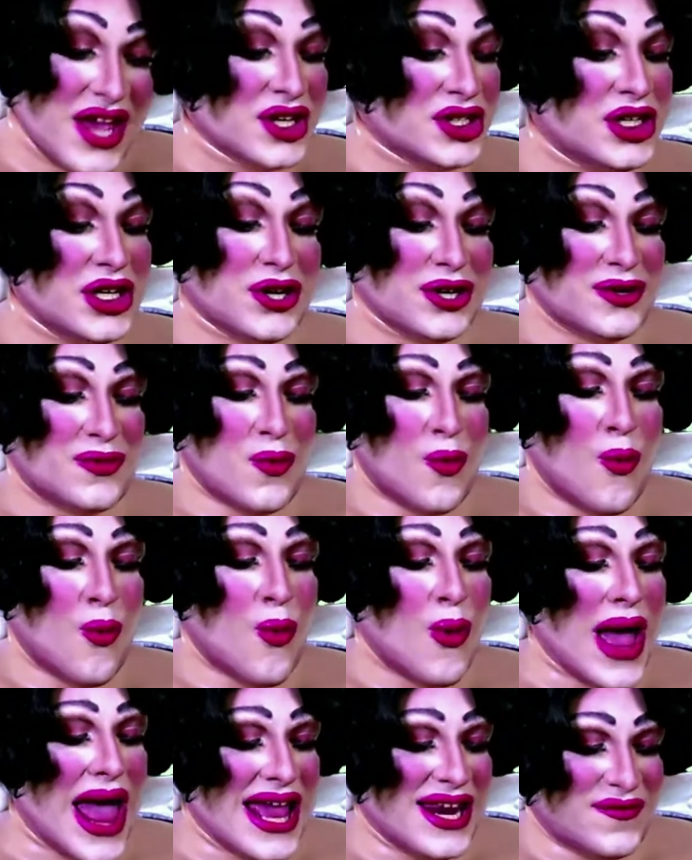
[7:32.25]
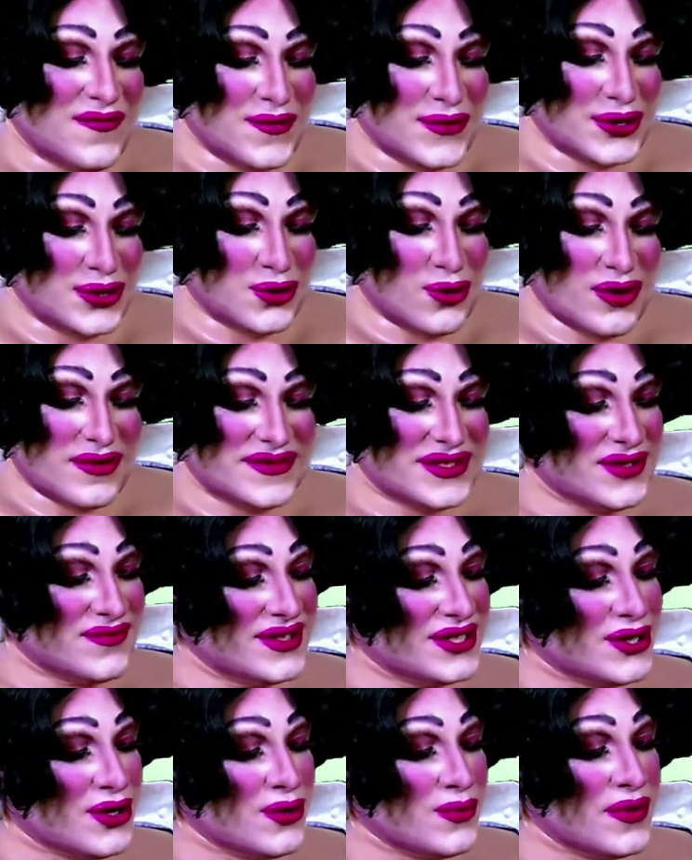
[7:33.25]
She couldn't wait for the dwarfs to
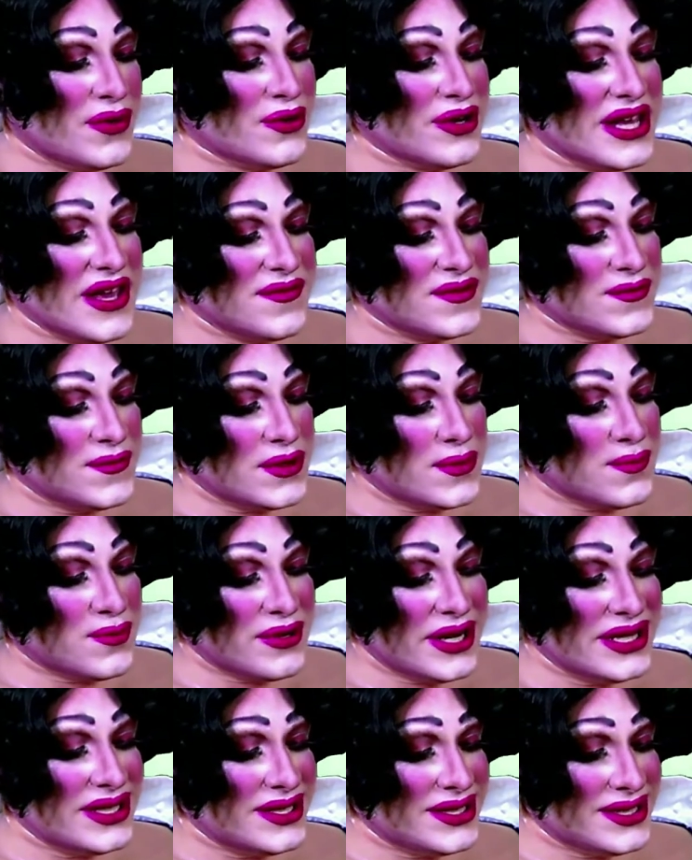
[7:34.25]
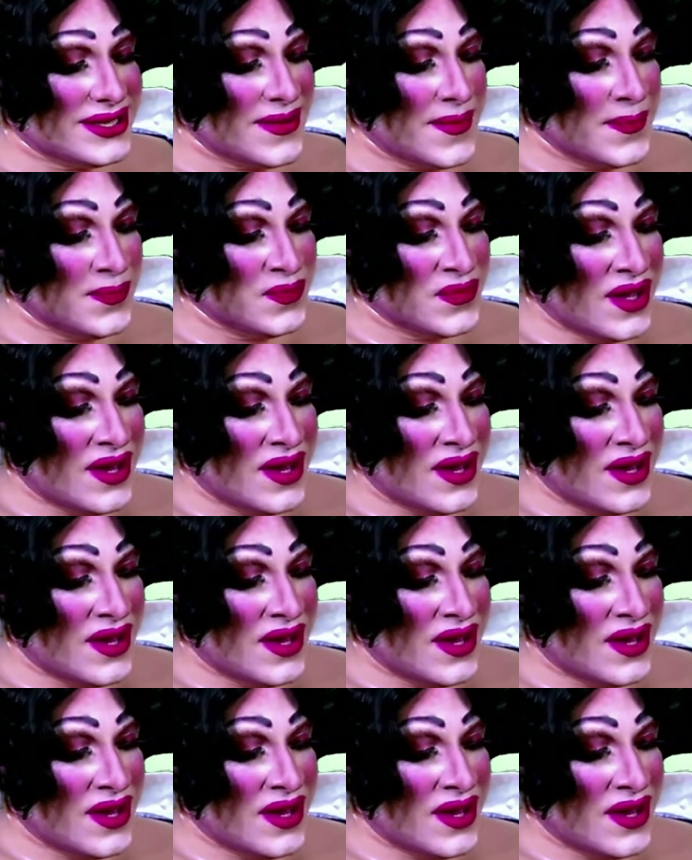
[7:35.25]
return with her gift for the prince.